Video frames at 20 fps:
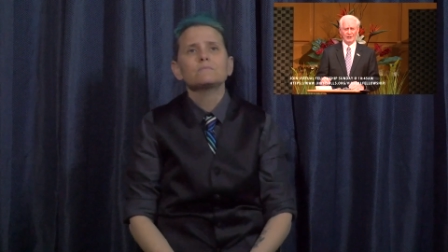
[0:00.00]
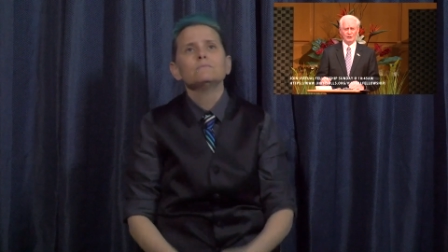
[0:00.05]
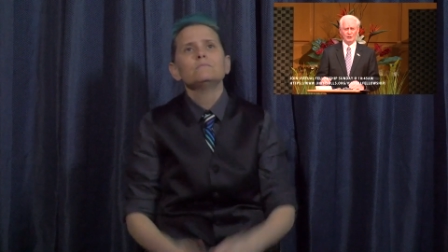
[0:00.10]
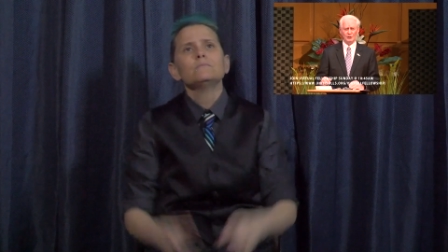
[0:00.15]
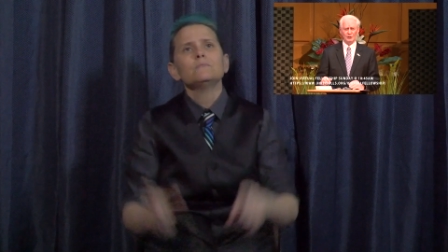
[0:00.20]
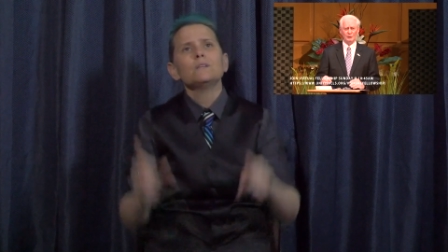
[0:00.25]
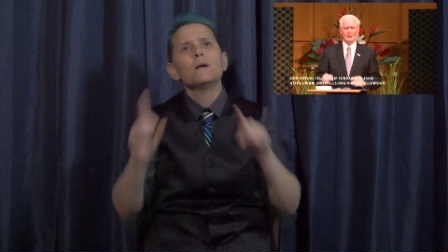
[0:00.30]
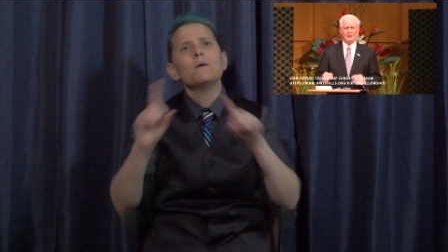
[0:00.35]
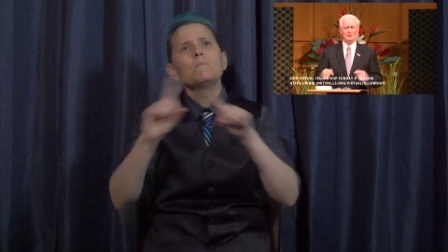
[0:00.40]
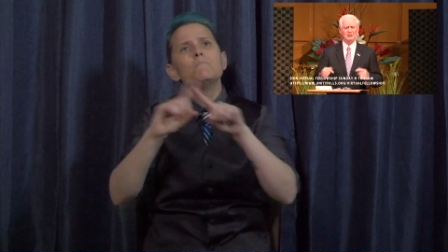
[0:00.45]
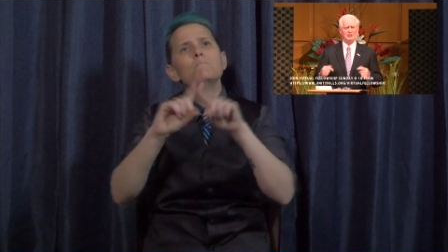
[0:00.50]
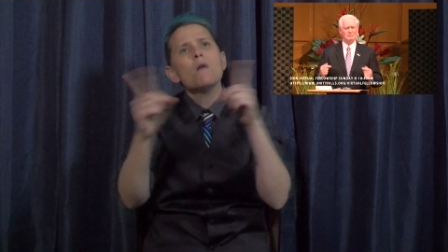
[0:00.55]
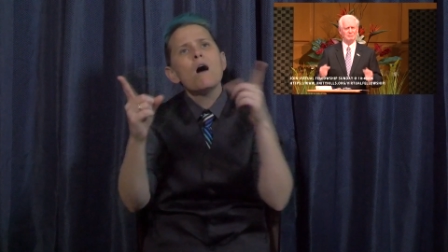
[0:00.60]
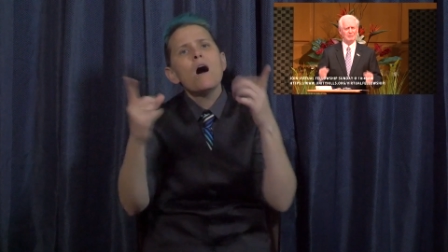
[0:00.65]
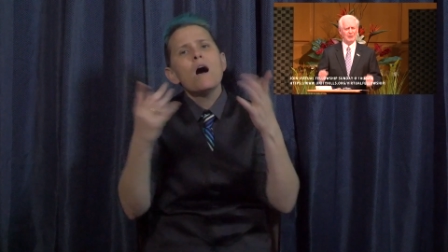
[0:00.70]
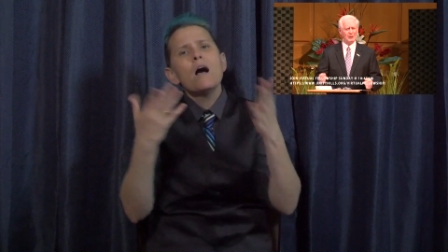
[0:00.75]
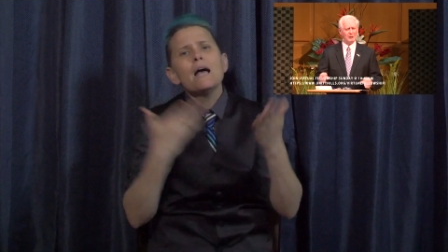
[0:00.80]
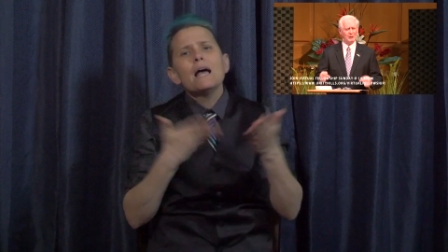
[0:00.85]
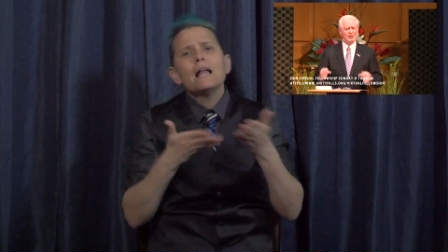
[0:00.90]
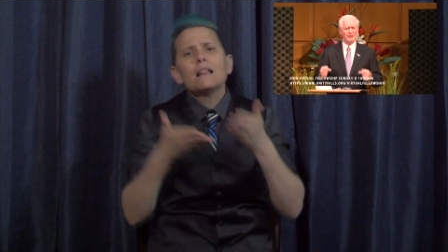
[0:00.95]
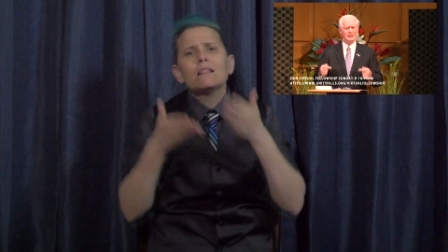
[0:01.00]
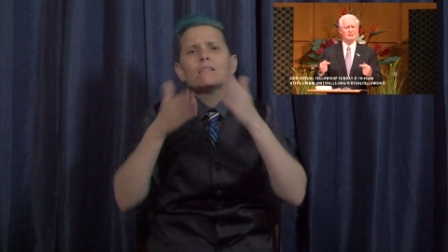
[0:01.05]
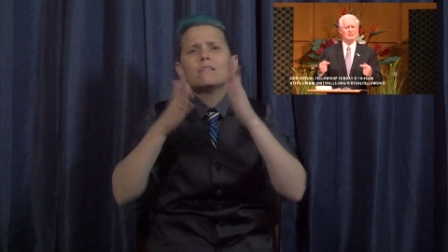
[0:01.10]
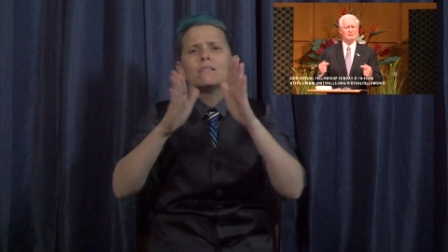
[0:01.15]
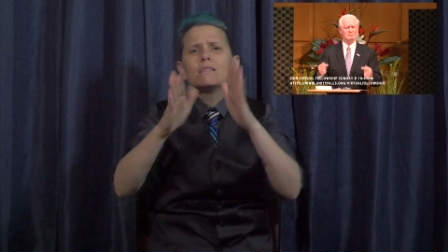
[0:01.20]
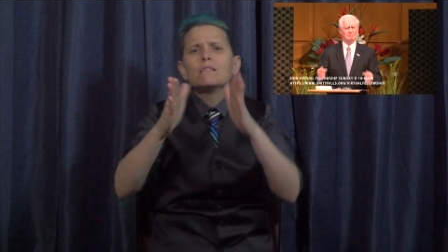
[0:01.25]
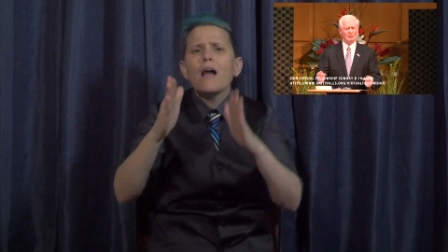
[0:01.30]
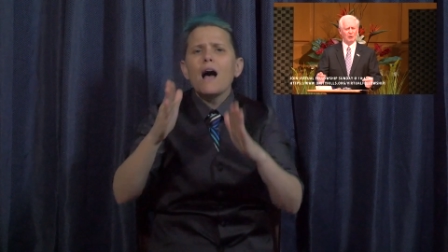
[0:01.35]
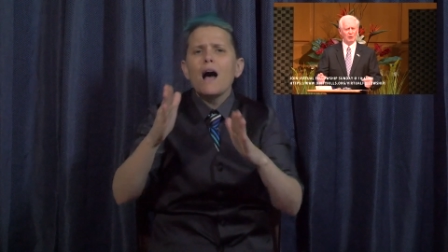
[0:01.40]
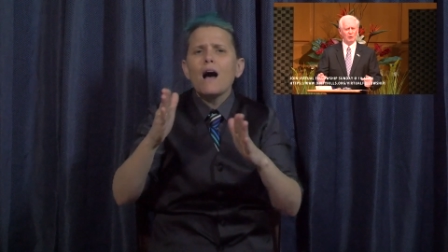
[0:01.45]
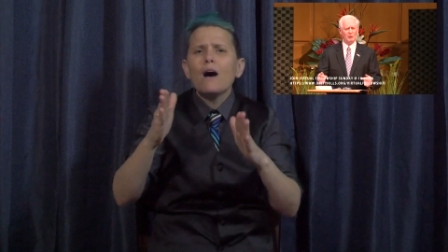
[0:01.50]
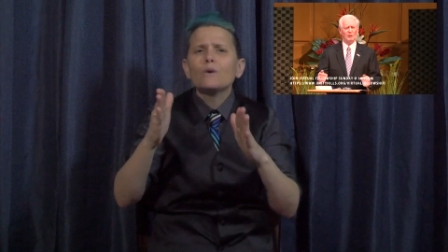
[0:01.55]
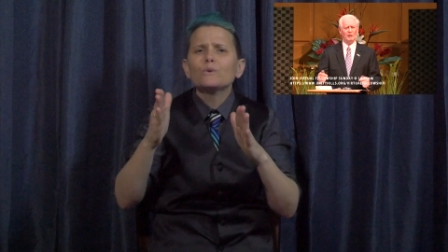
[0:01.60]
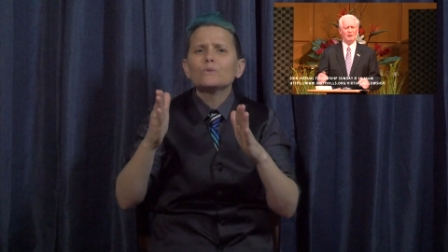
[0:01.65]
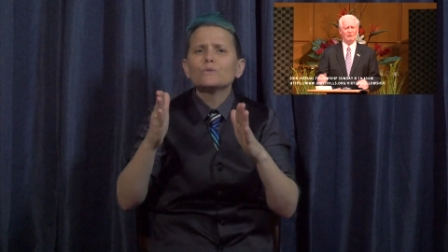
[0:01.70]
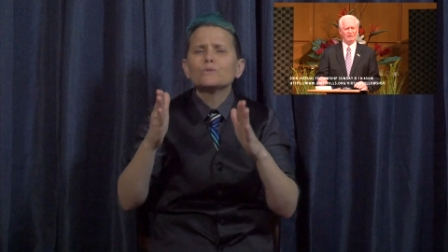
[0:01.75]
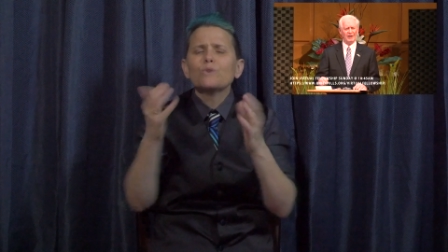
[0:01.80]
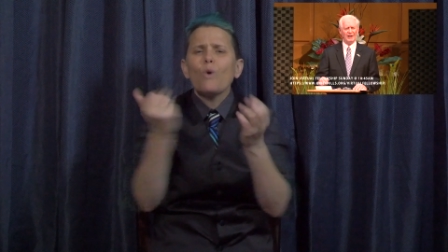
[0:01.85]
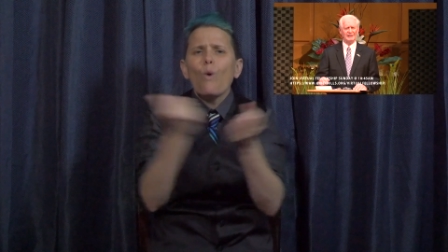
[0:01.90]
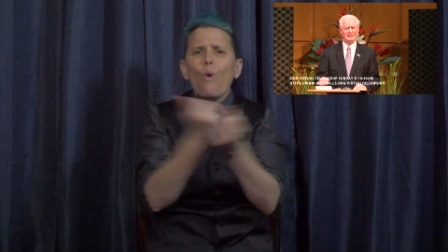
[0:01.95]
to experience more
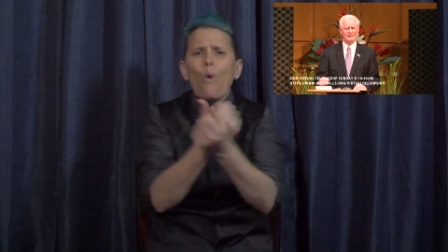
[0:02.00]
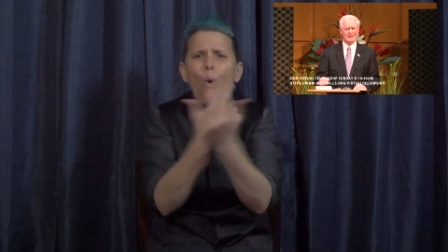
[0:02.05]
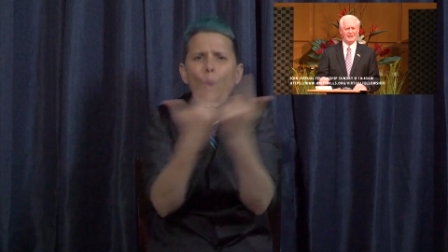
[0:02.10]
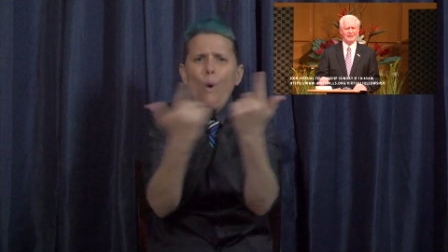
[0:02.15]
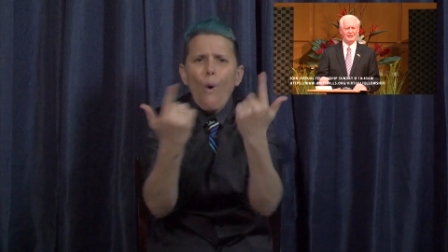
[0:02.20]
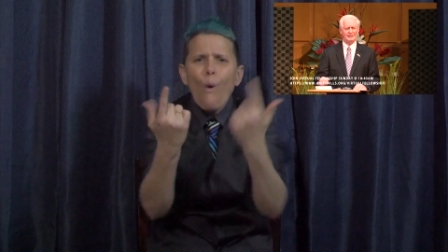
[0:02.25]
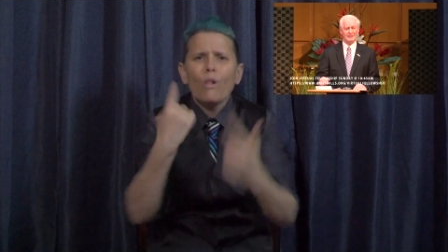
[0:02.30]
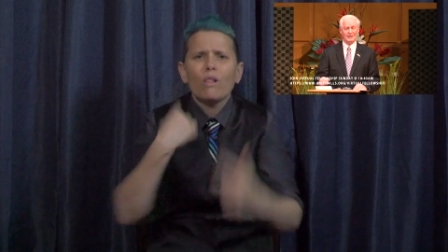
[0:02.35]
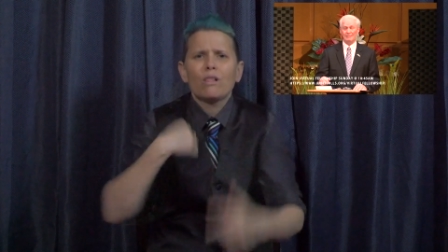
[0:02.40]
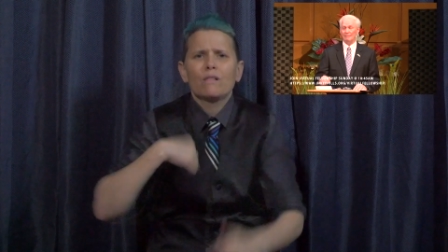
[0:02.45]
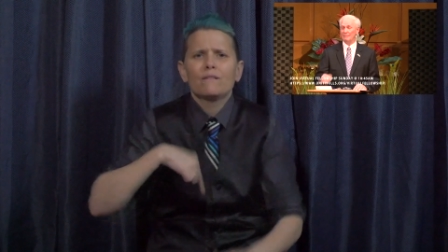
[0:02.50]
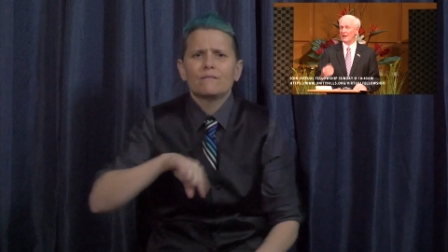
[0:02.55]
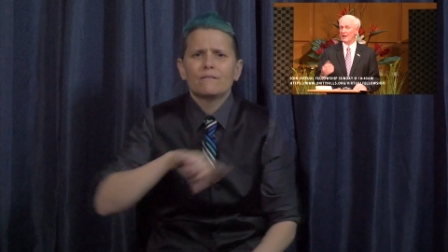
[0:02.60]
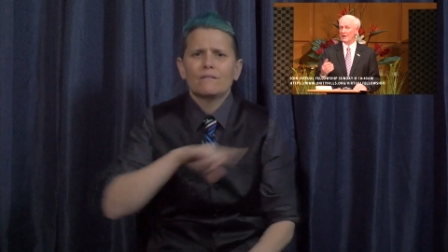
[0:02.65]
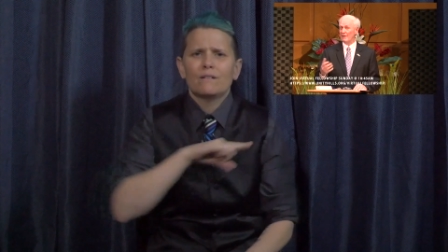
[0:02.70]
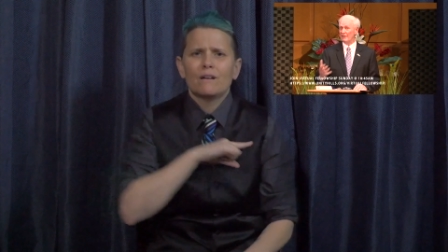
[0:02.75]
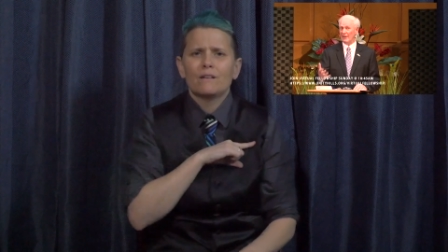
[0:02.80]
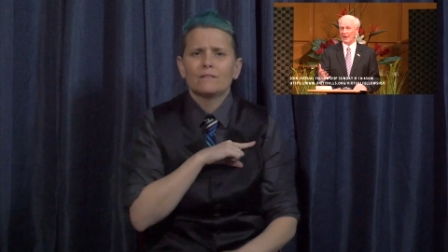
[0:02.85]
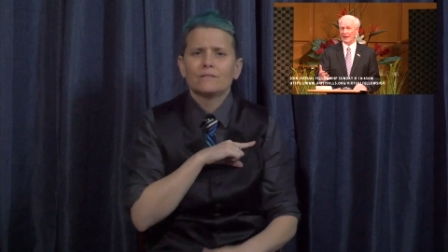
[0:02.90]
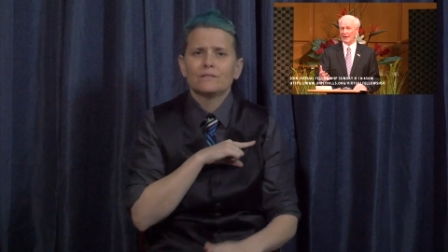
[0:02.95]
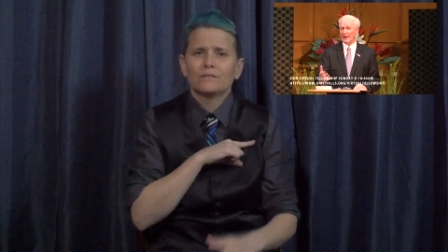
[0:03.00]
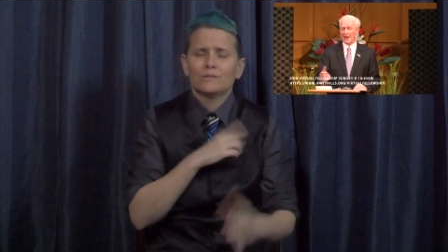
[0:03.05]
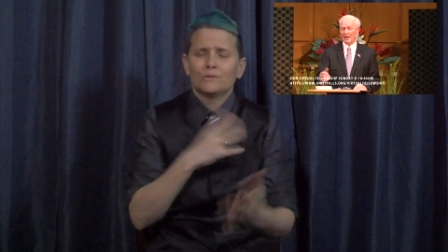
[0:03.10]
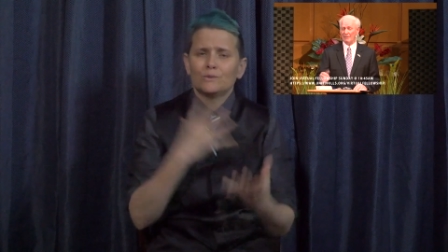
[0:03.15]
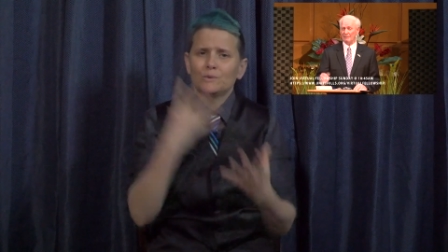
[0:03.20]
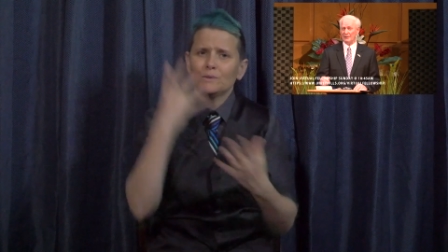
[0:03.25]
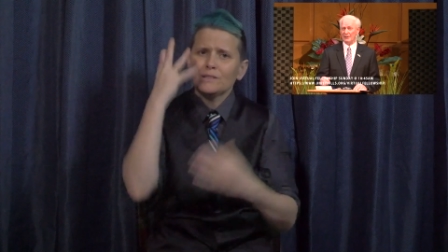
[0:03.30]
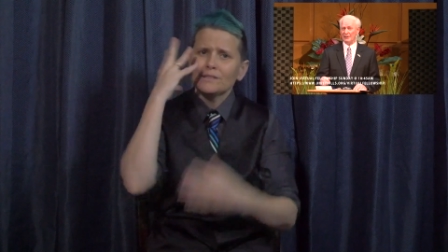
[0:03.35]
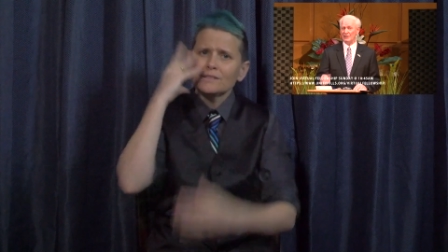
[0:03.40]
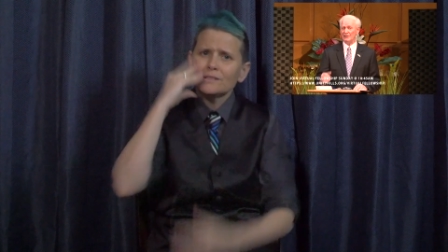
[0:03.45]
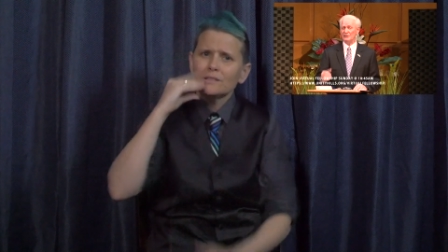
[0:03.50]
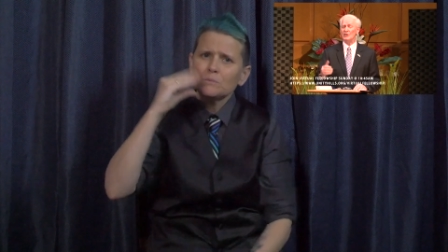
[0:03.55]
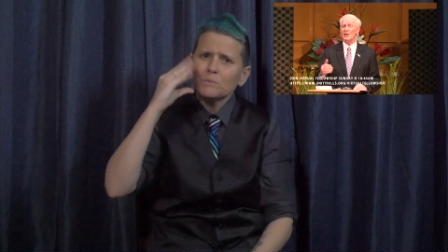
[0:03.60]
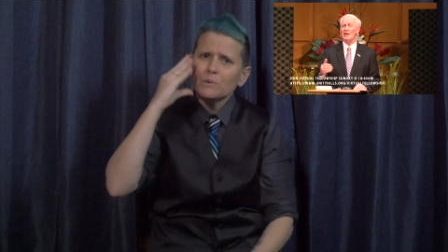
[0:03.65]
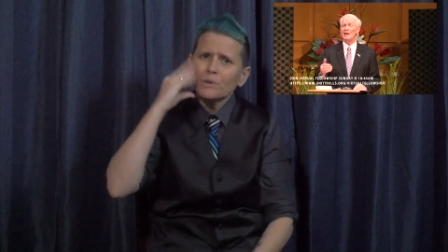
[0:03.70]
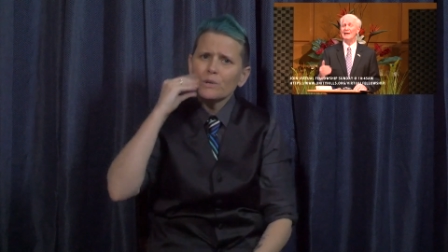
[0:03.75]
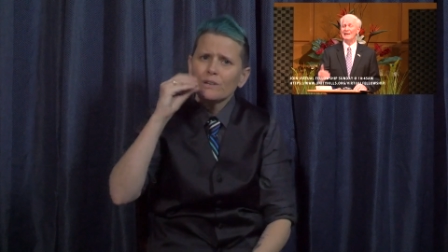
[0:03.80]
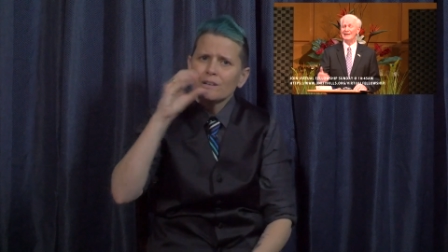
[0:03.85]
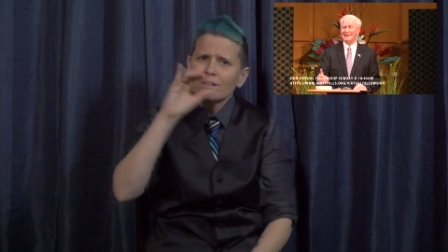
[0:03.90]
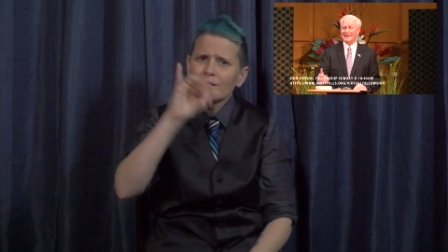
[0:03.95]
of that kingdom, that happiness
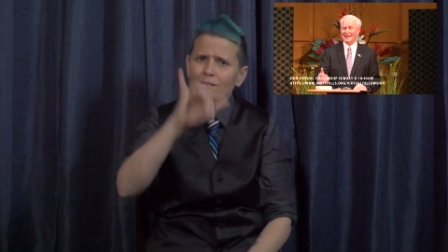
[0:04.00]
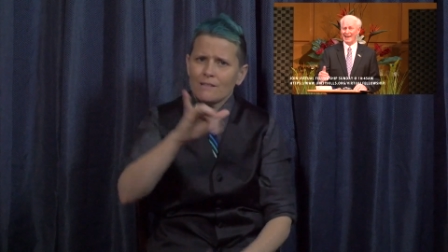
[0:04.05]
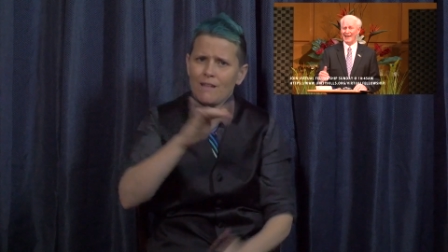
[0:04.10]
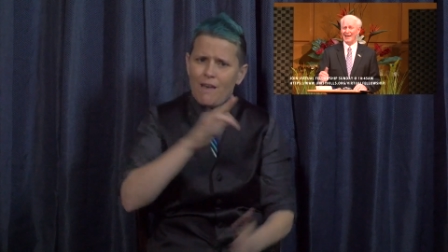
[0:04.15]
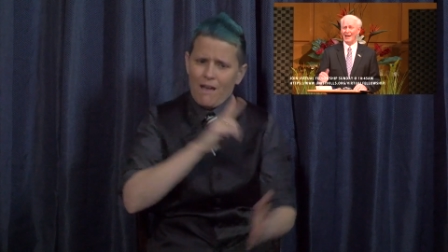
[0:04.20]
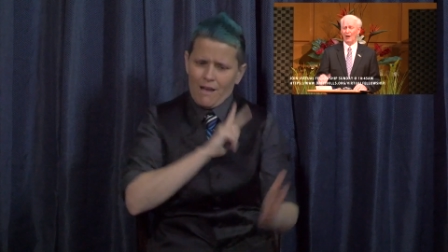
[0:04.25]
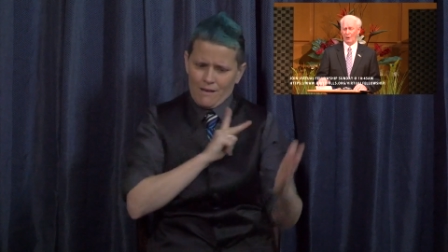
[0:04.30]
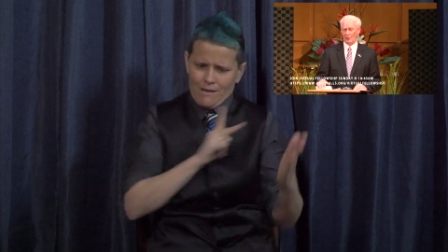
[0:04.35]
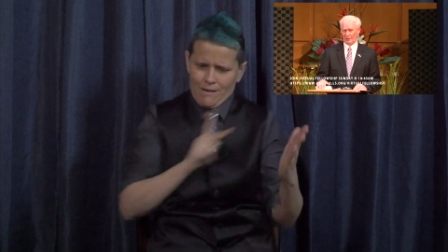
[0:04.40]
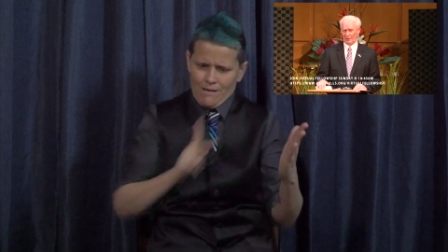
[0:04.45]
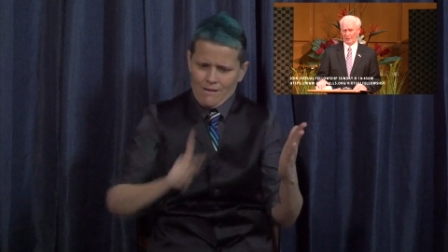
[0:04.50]
now.